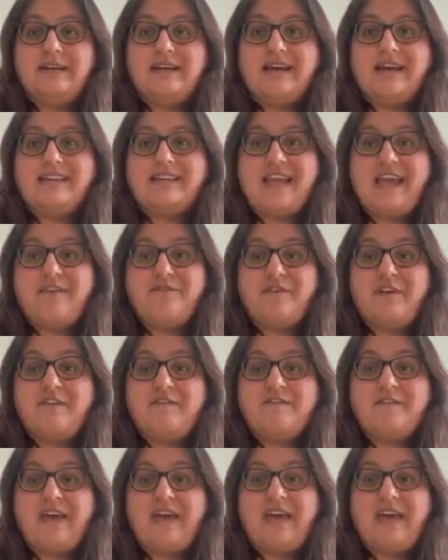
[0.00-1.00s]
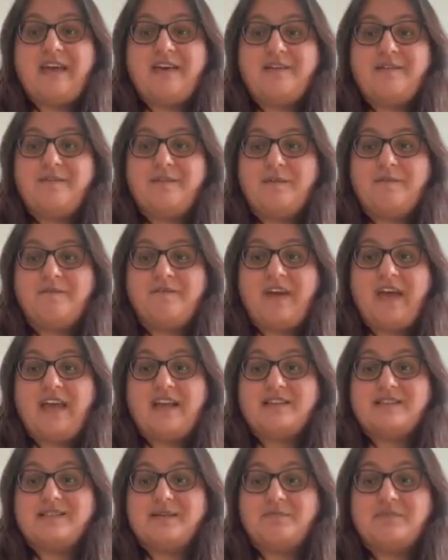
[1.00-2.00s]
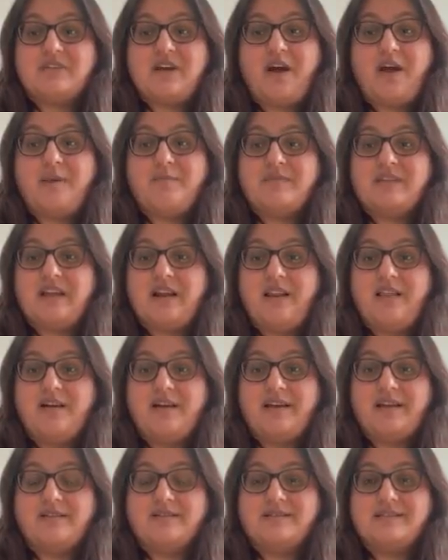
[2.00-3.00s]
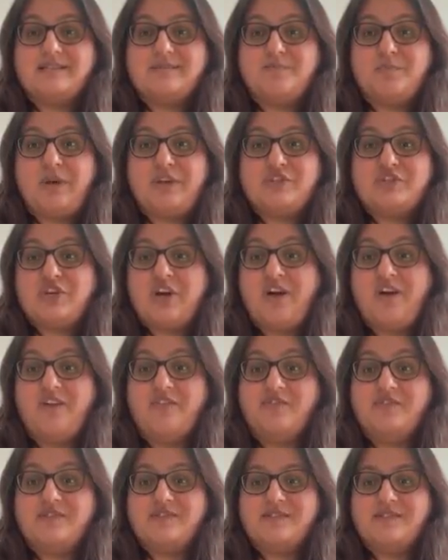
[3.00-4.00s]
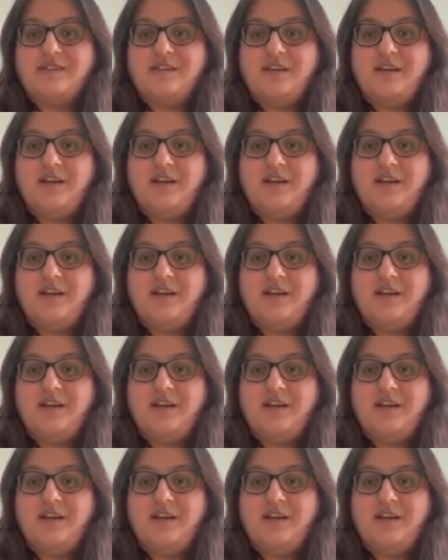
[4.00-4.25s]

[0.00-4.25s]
And every fair from fair sometime declines by chance,